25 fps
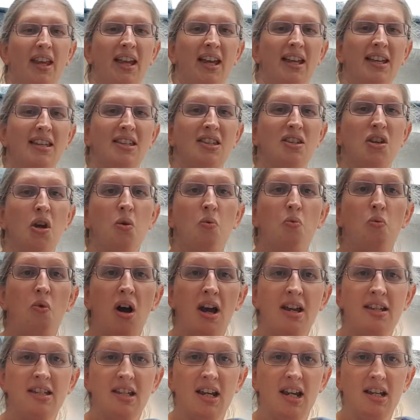So
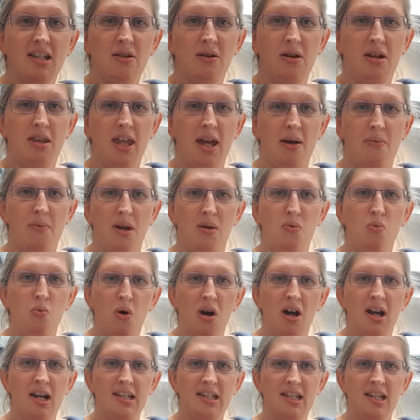why did I do it that way?
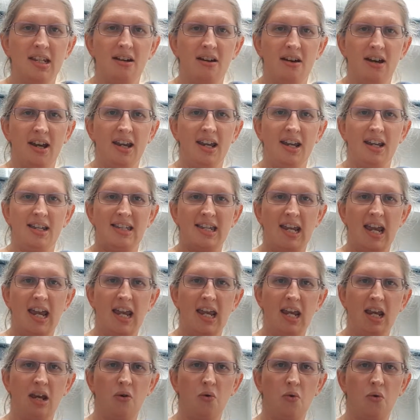Why did I
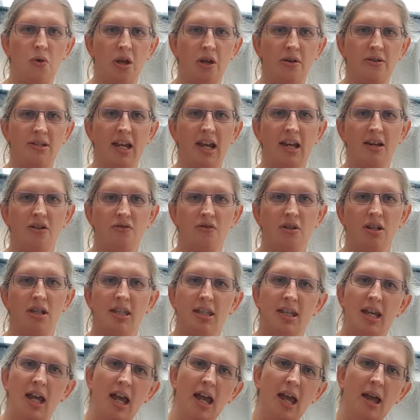take all those extra
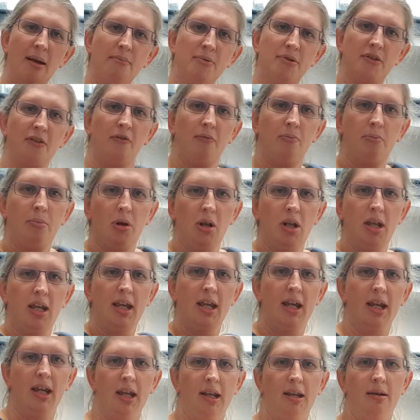steps of
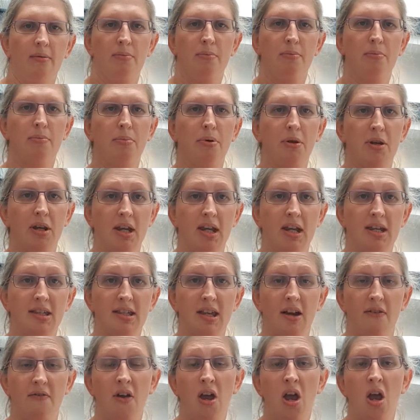pulling and putting
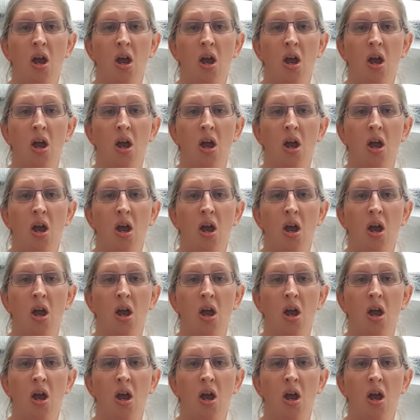yourself?